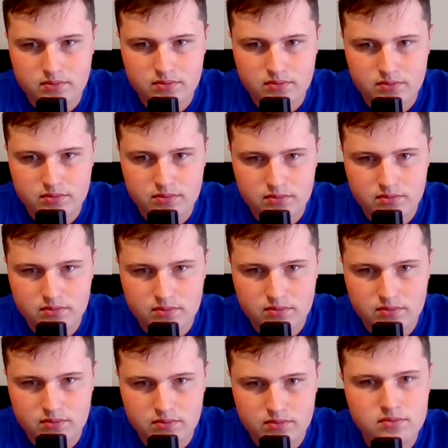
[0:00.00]

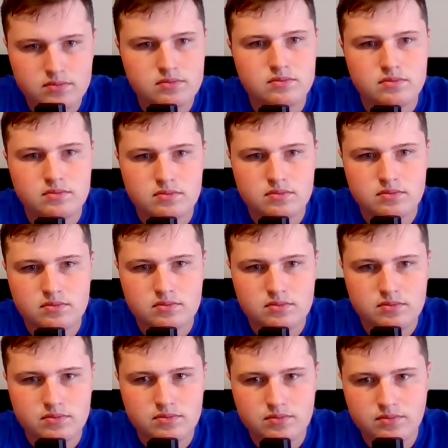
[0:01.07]

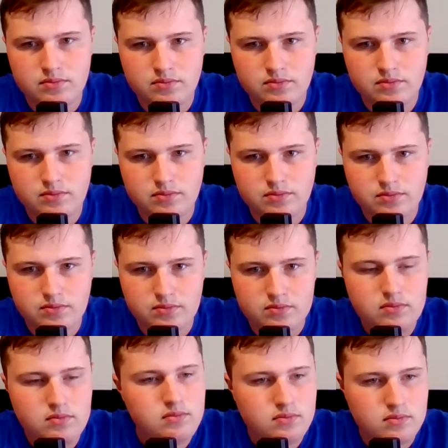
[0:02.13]

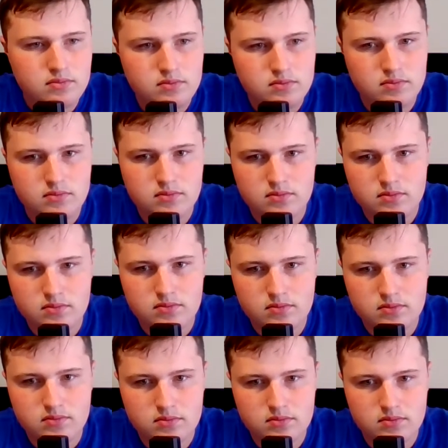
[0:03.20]

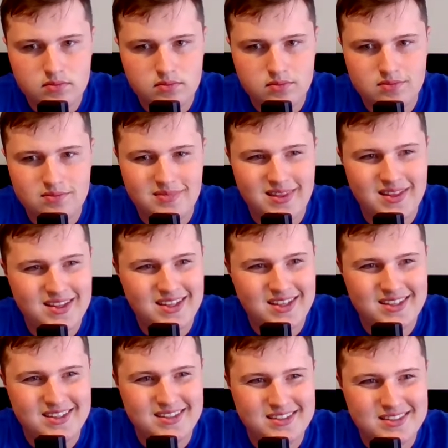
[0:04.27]

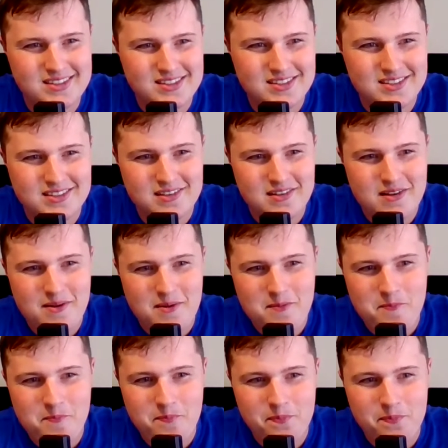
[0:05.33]

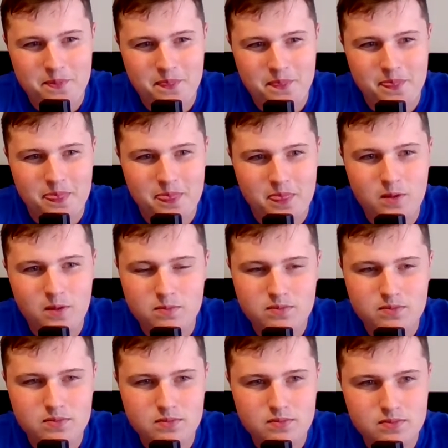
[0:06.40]

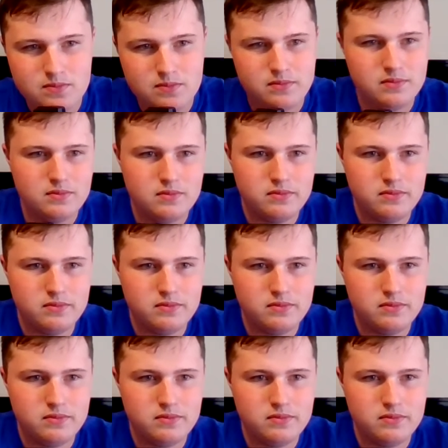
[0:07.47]
[no speech]